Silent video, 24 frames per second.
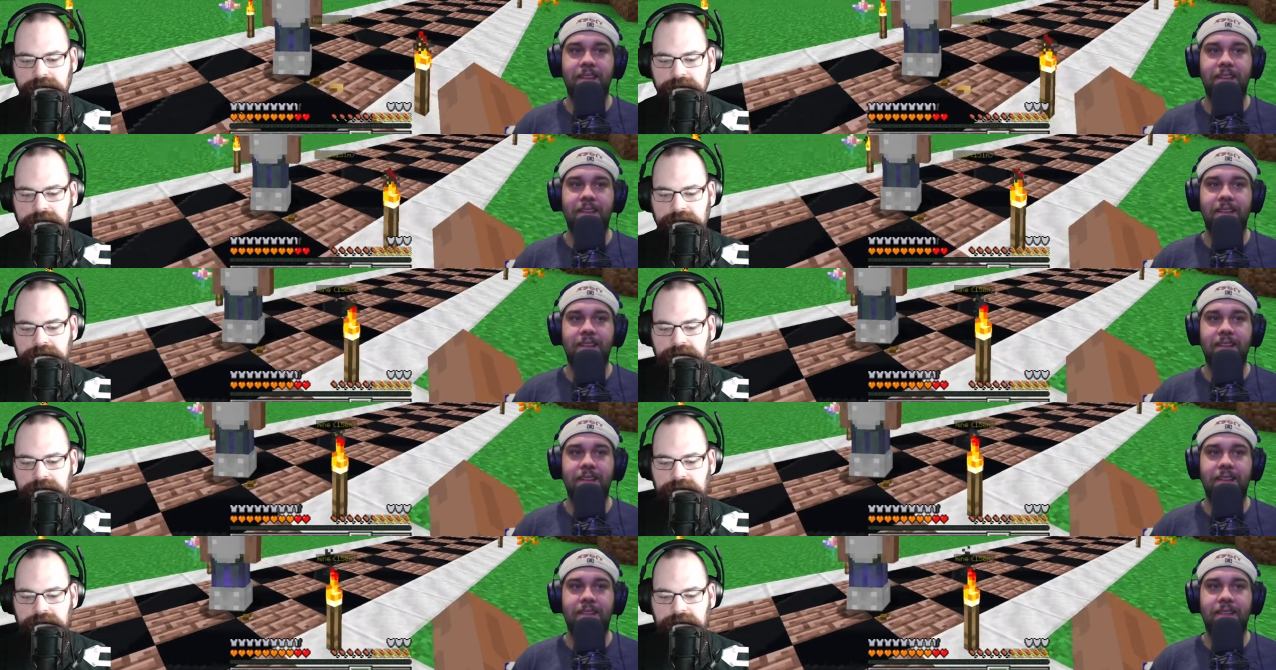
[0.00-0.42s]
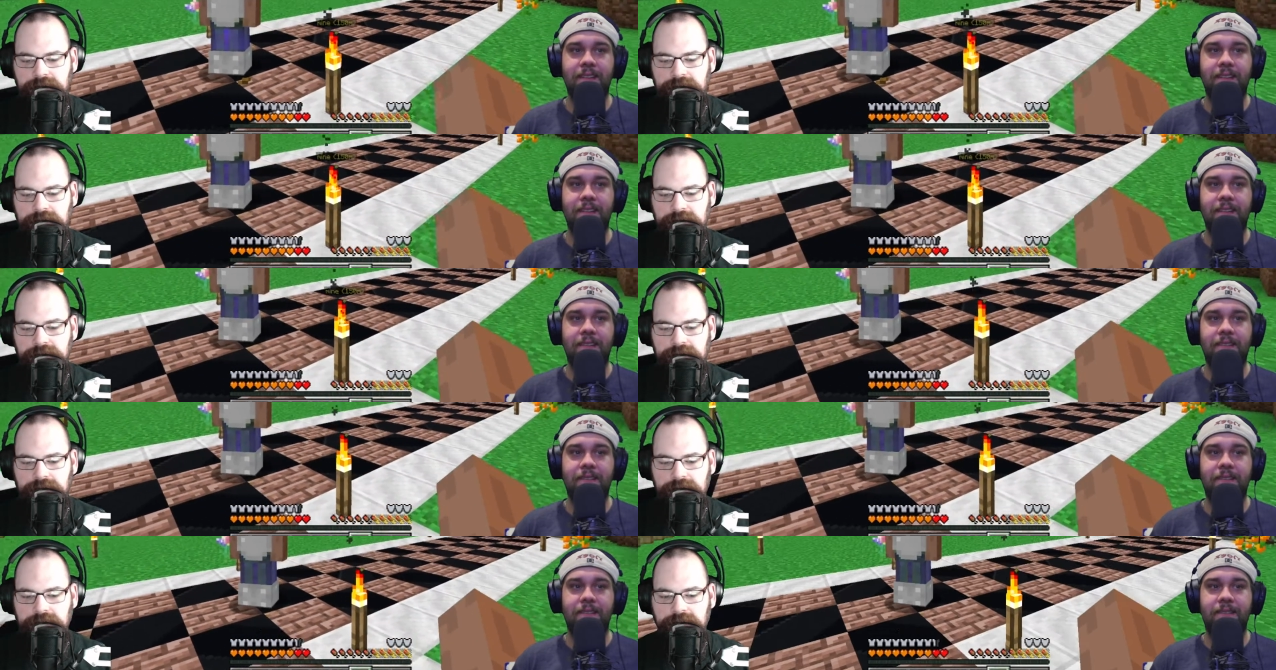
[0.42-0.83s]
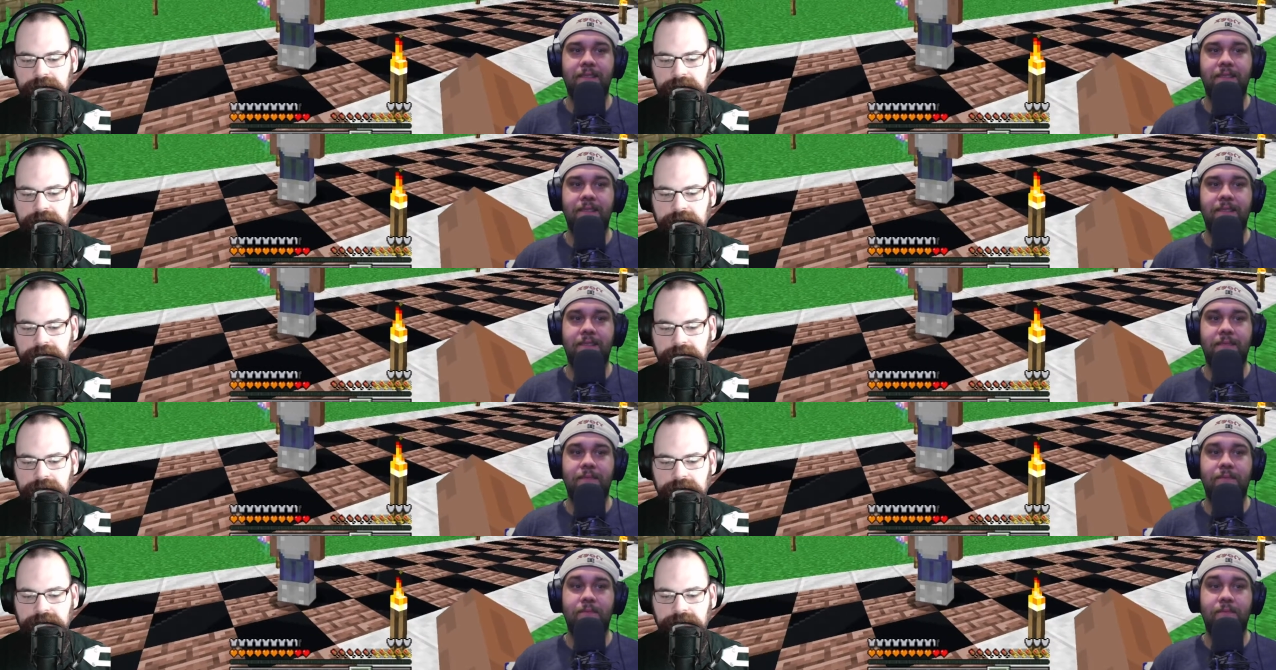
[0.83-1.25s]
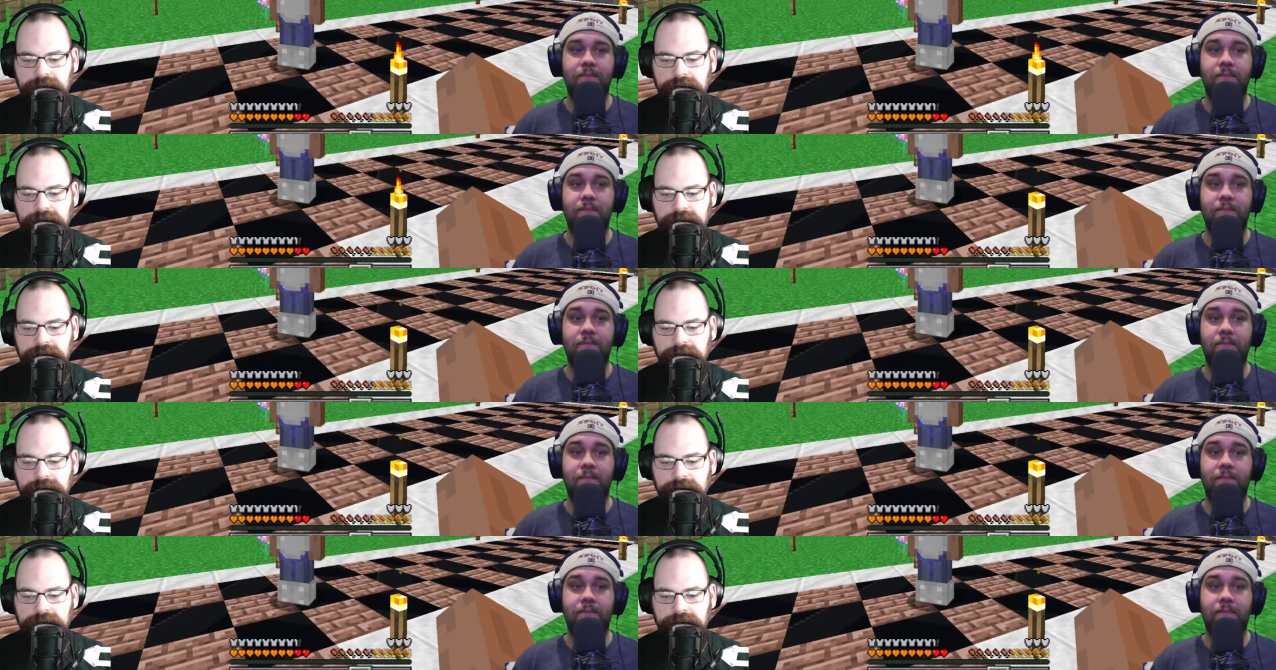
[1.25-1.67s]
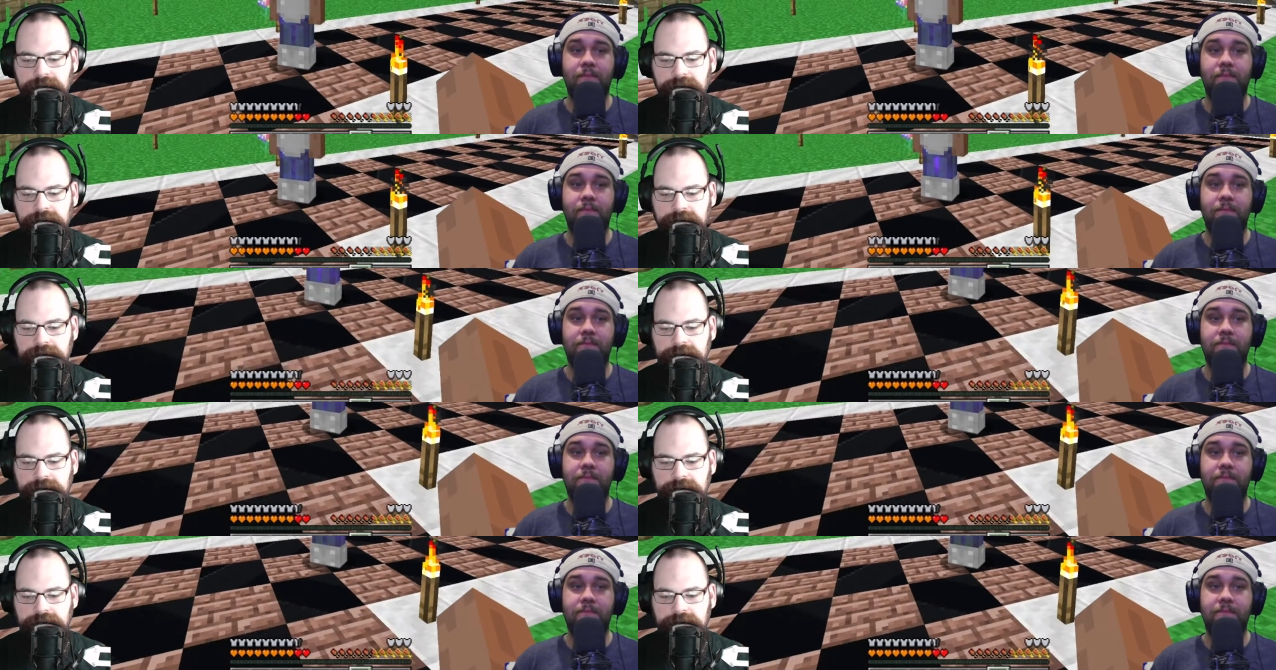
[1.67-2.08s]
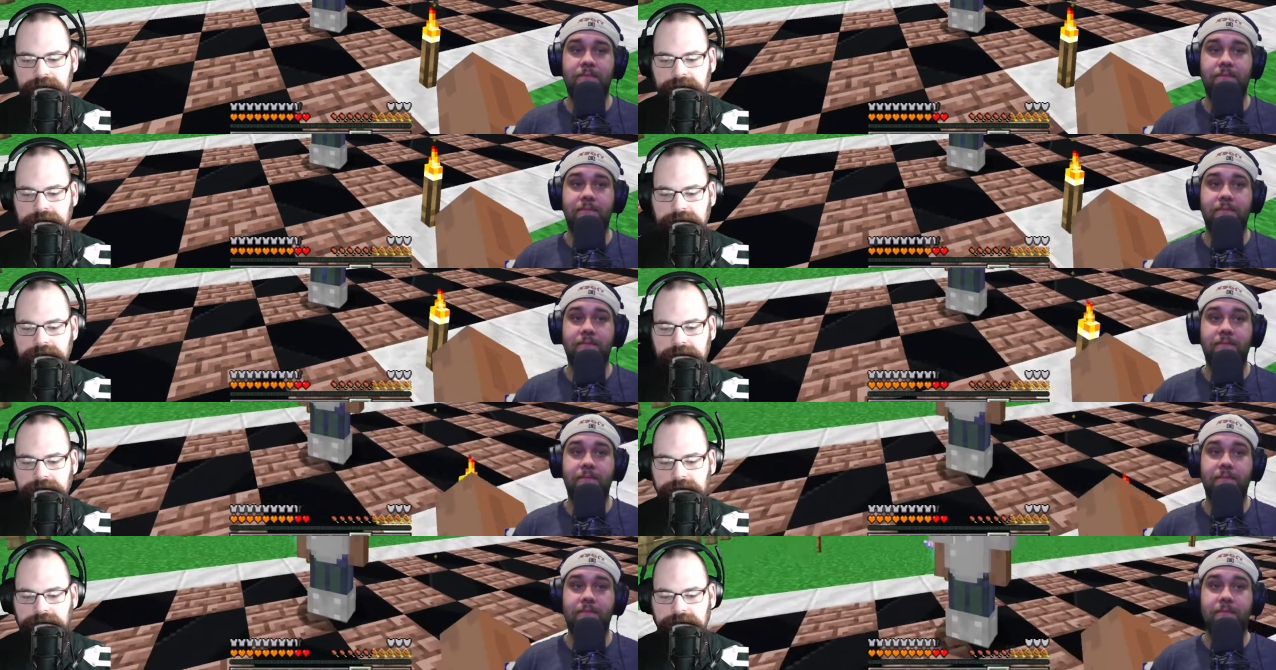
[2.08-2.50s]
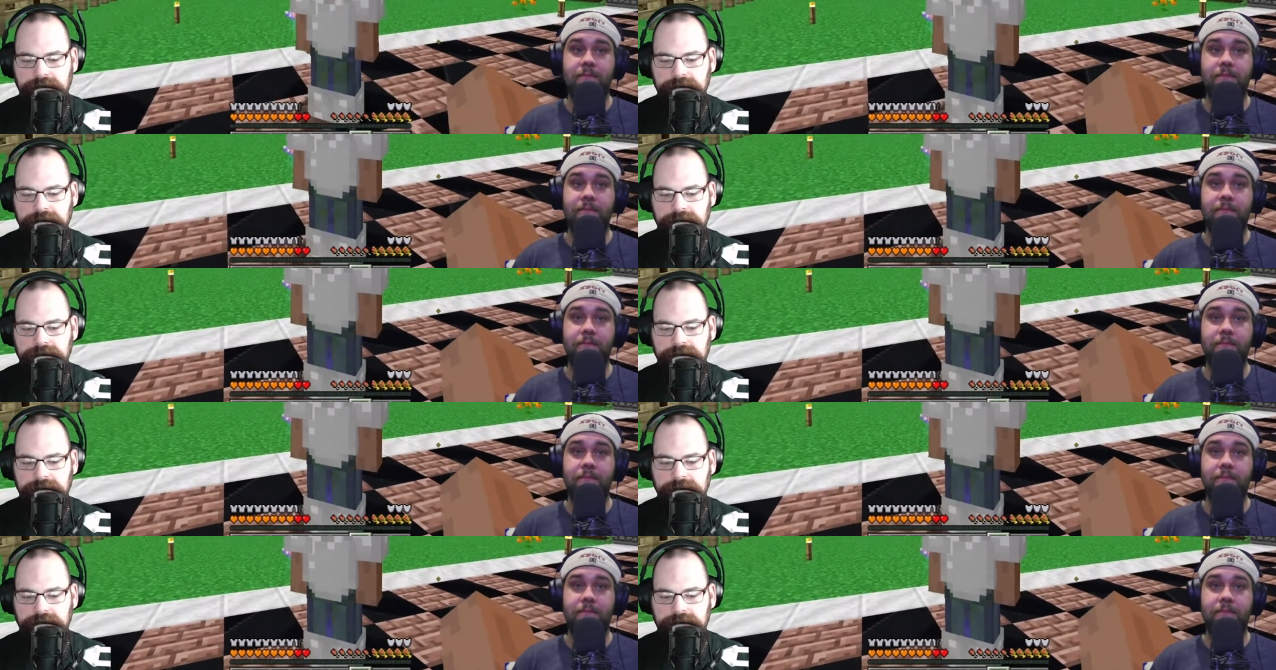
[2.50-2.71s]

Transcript: [no speech]